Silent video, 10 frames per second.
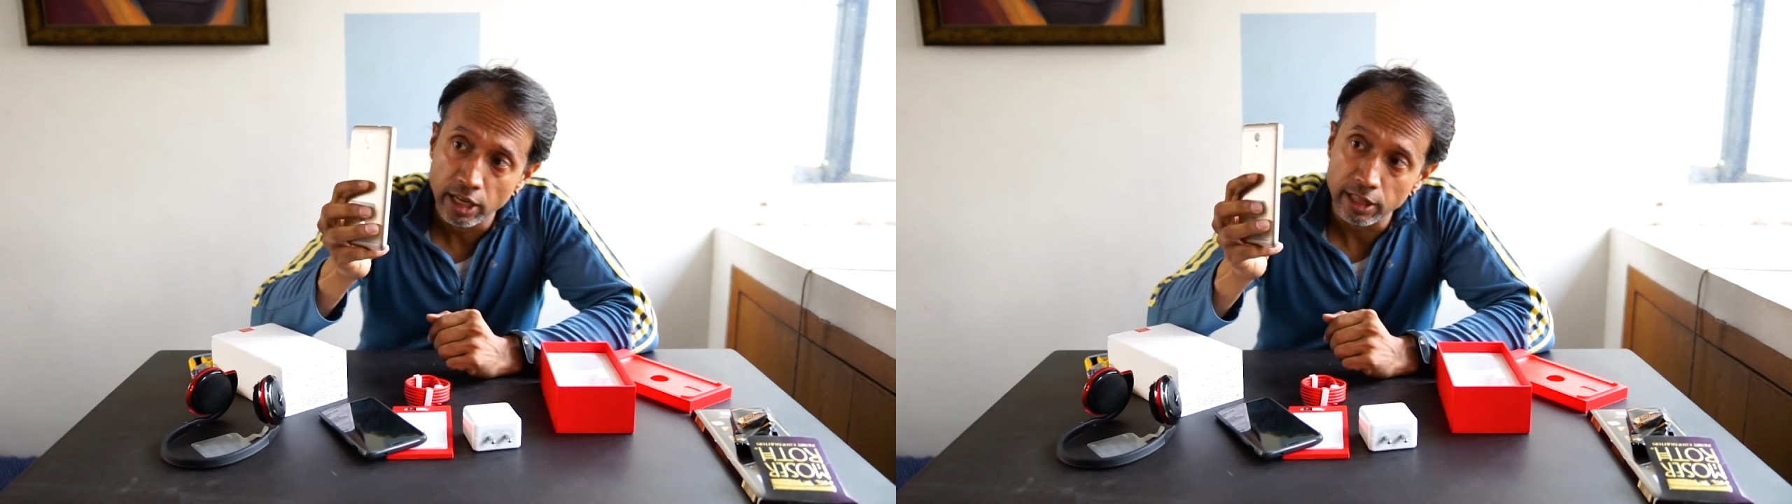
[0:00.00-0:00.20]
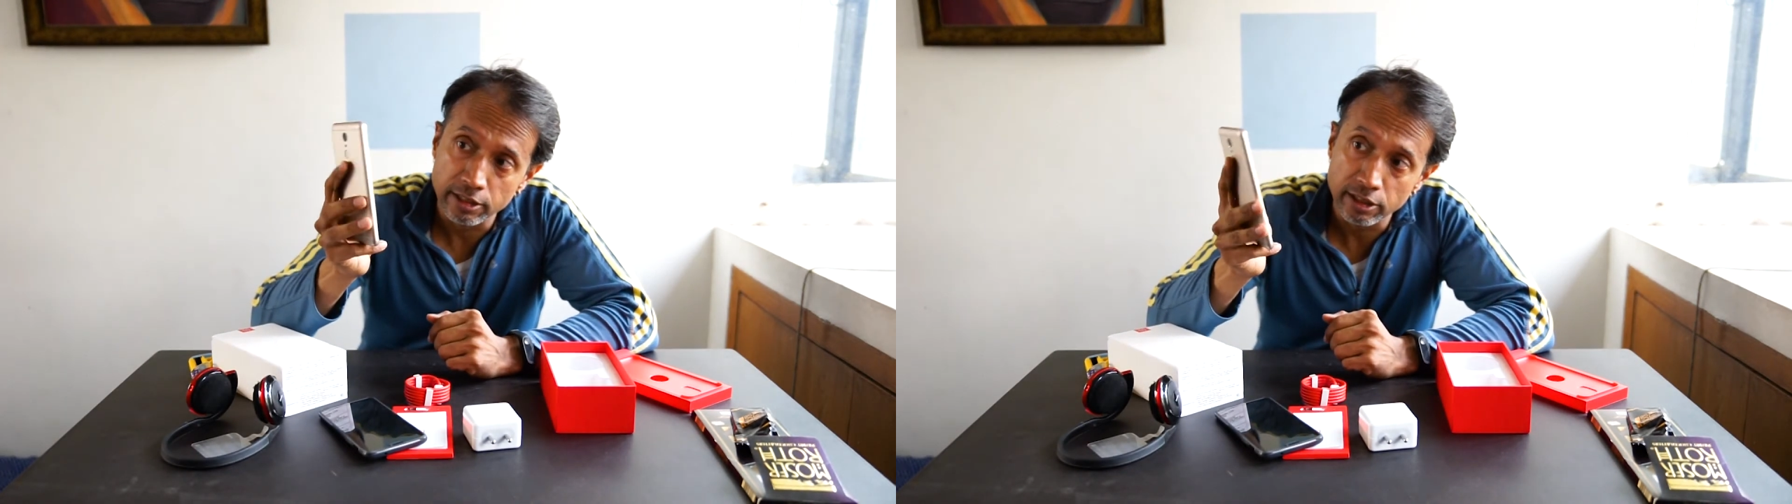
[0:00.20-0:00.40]

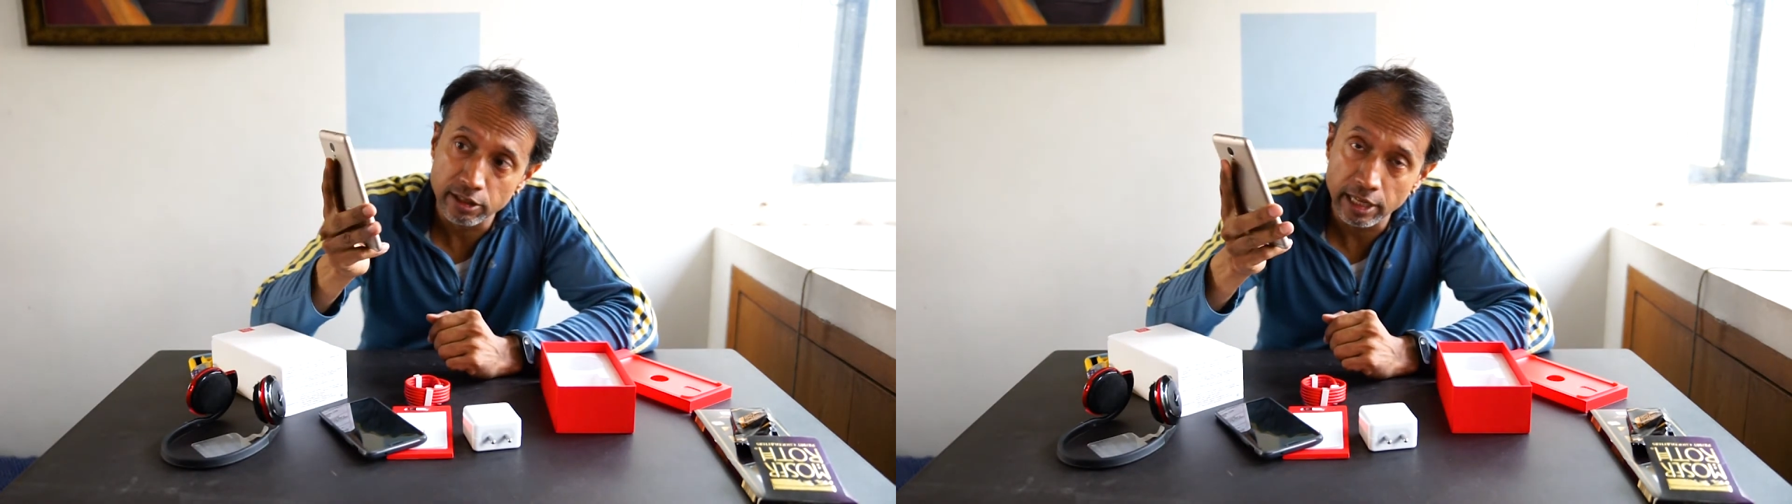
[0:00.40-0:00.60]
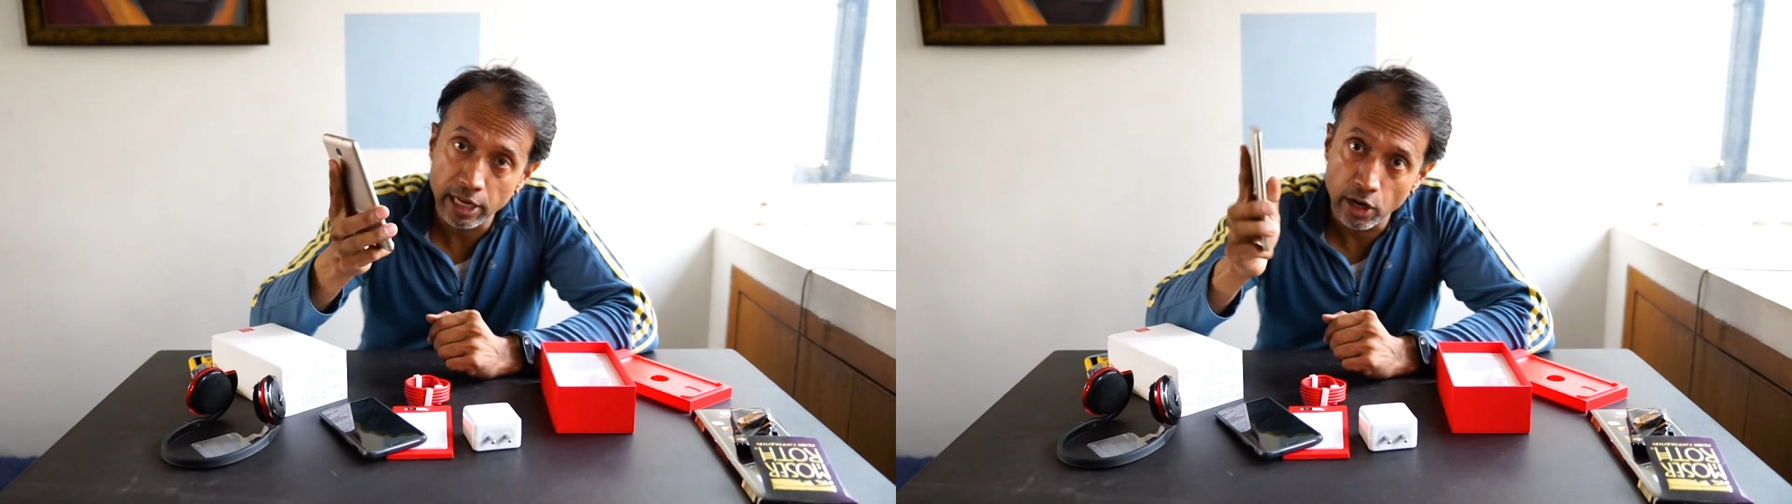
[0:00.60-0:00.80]
This
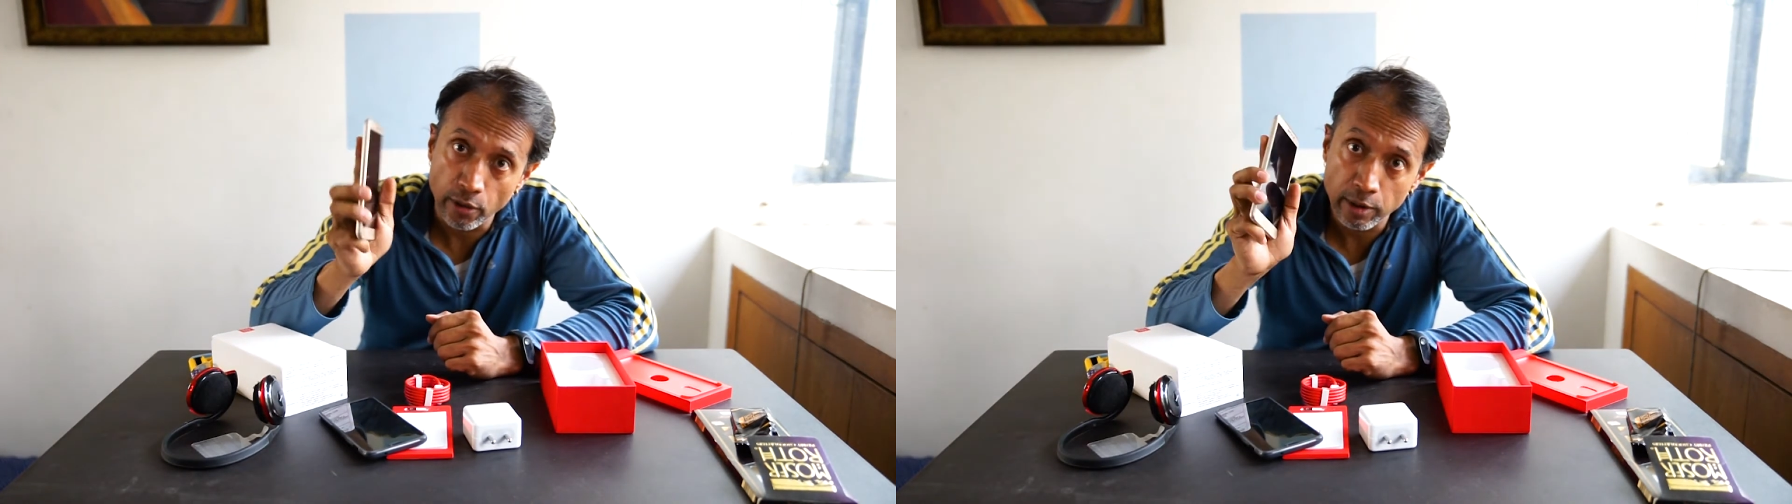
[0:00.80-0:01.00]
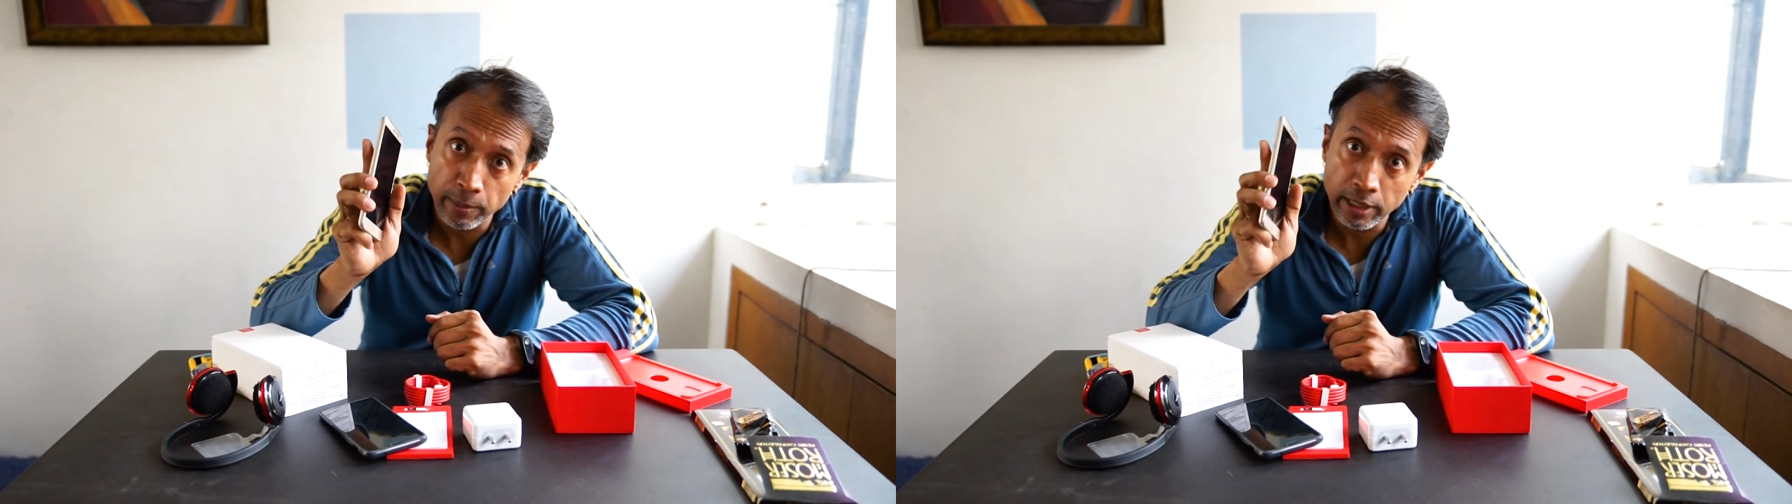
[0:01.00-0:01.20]
is the
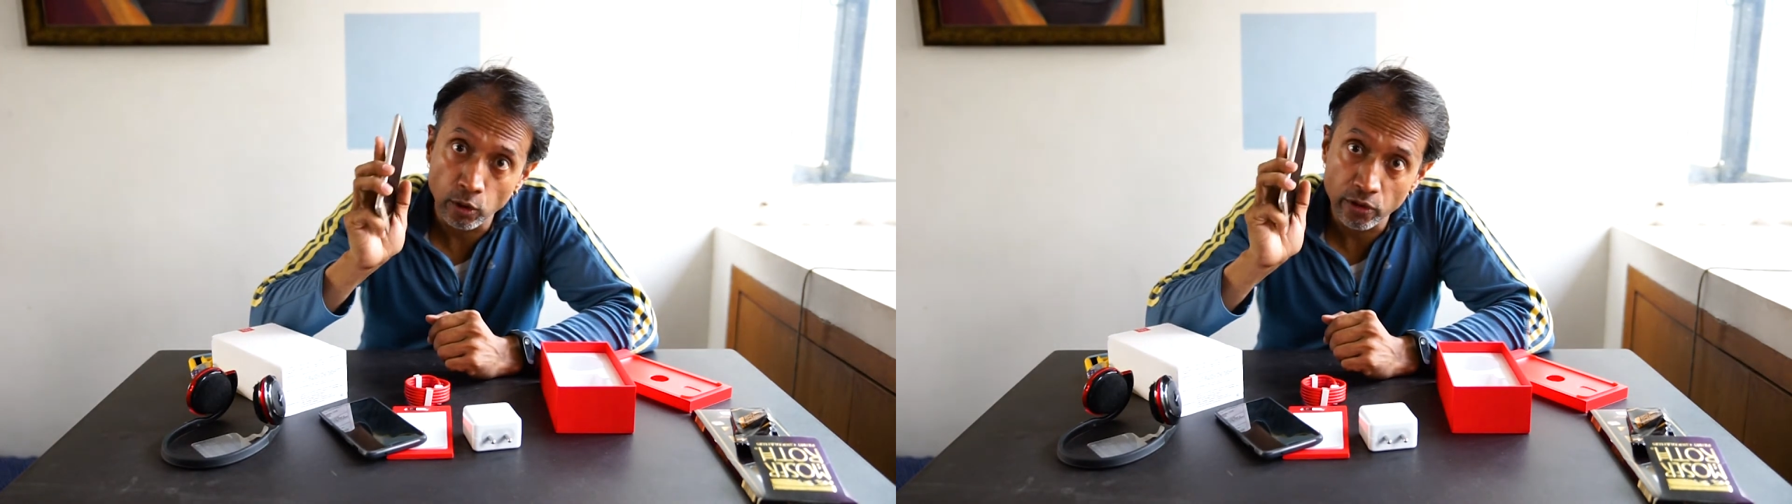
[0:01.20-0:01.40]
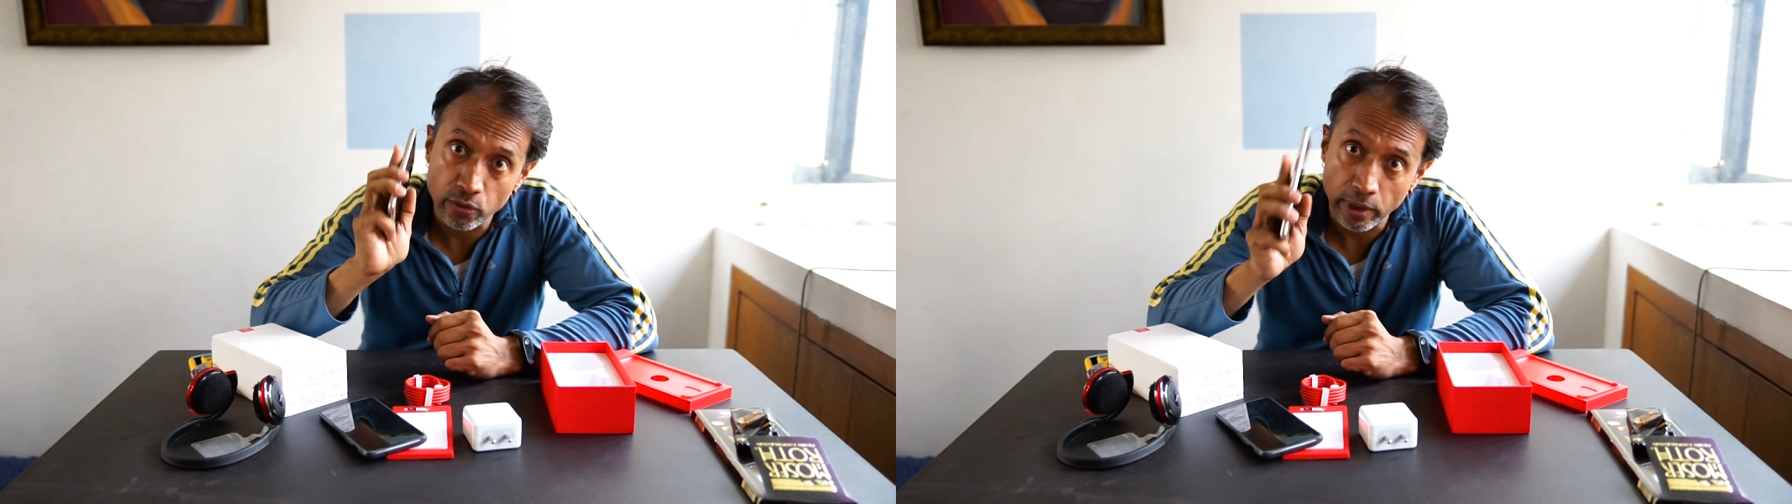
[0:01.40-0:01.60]
Redmi
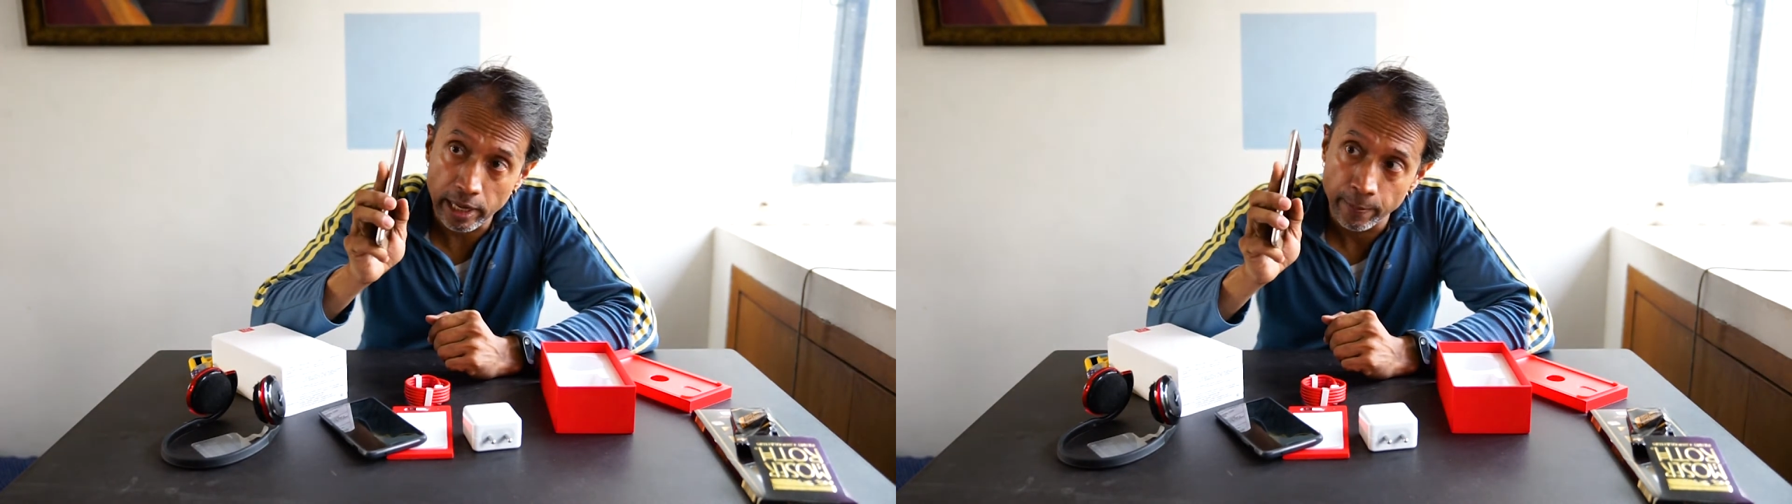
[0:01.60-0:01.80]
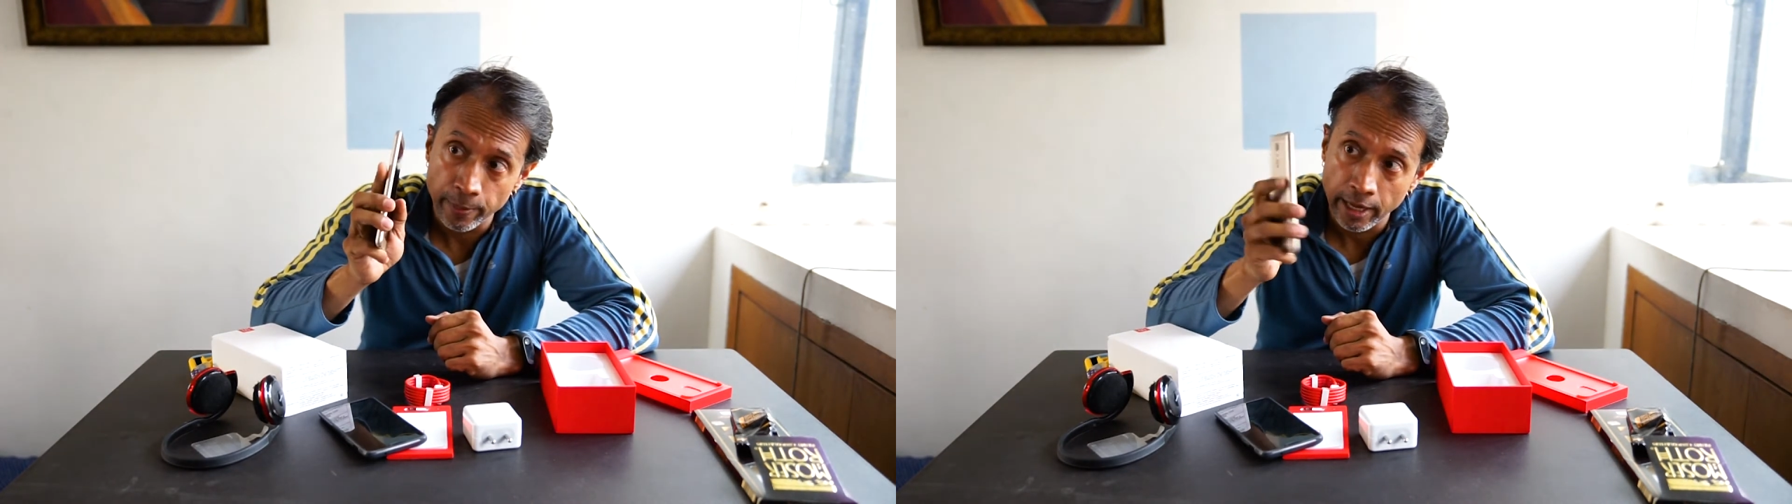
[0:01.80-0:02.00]
Note 3.